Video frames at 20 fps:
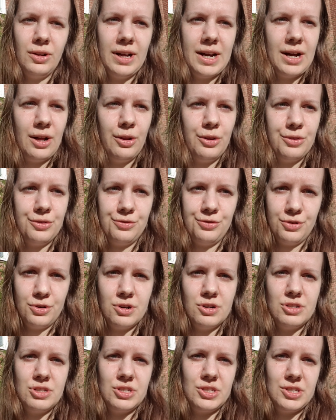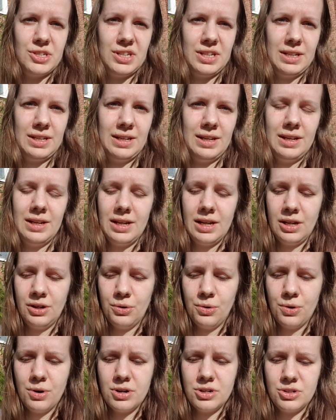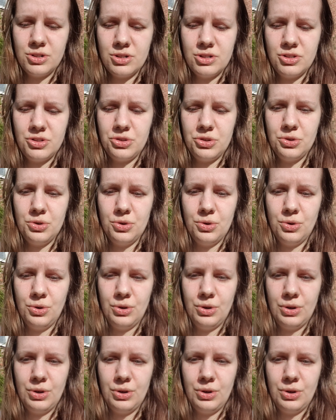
health first in order to